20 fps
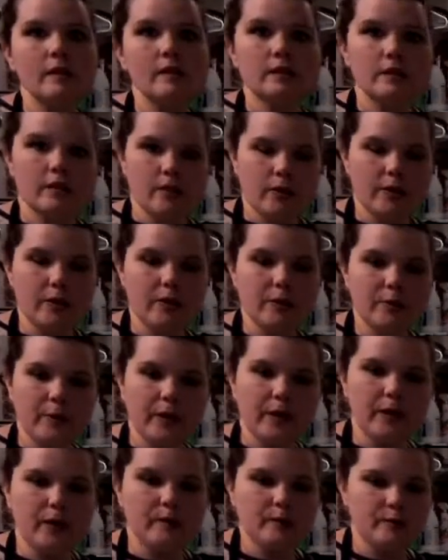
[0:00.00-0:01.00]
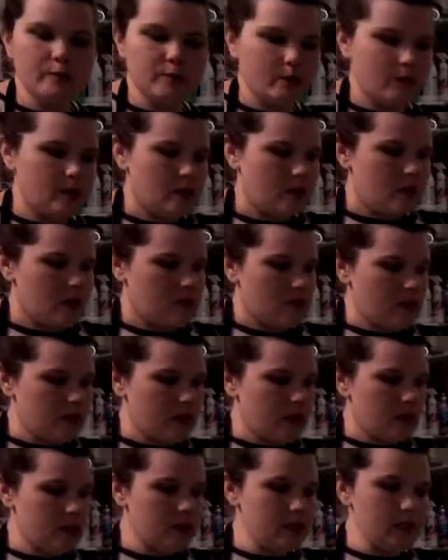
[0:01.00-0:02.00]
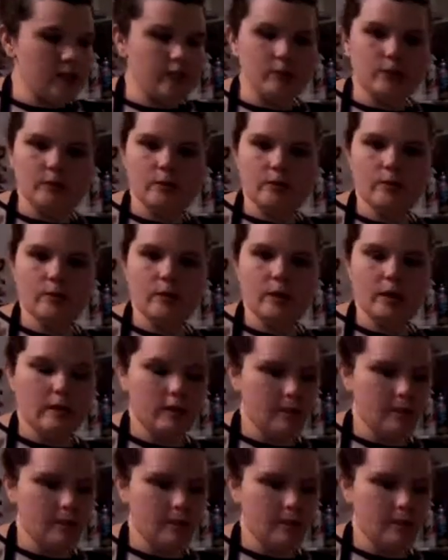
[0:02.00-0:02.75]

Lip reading: So here we go. We're going to continue to